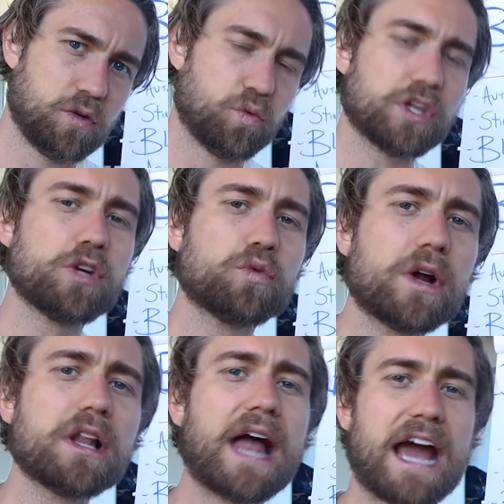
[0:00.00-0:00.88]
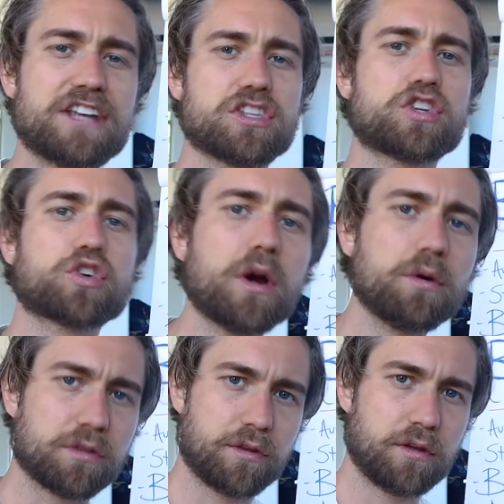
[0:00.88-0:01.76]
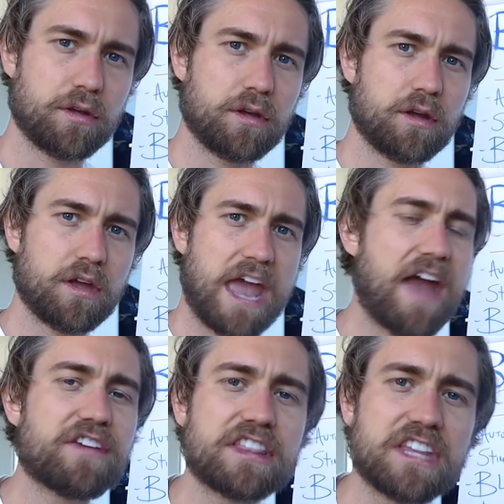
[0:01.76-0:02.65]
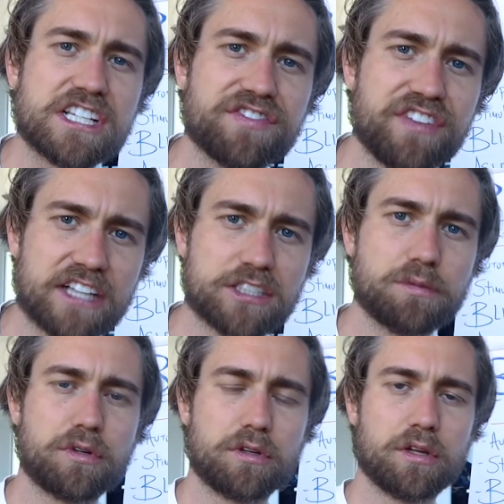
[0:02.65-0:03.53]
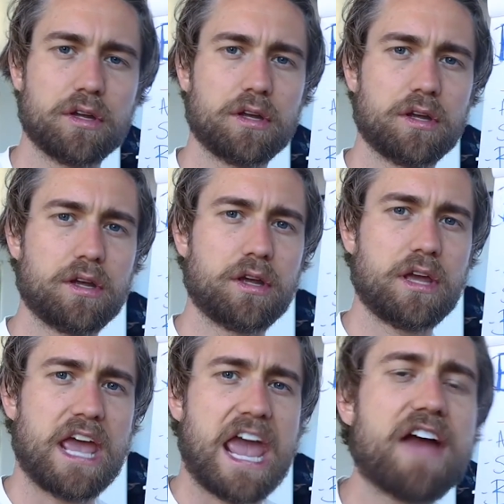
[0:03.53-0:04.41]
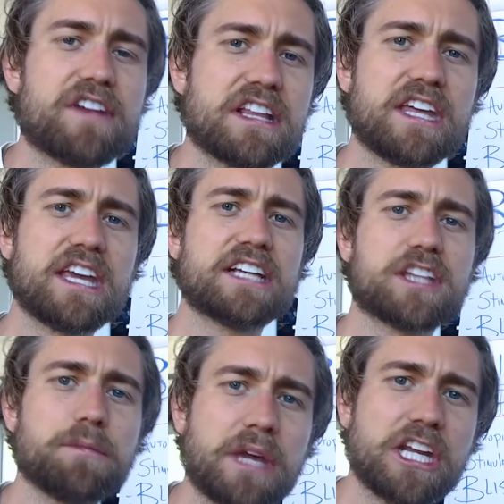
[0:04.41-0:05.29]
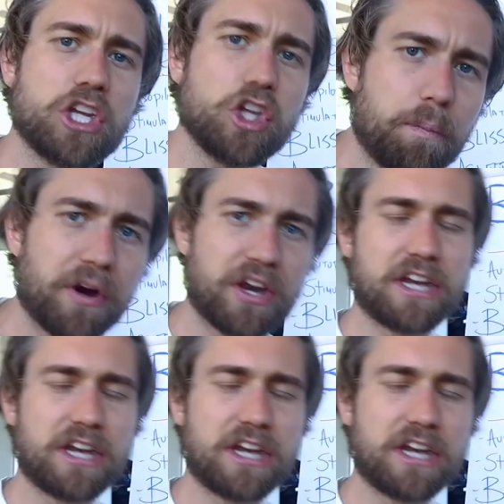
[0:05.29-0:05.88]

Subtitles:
where you realize the truth. Everything is flexible. Everything is the meaning you put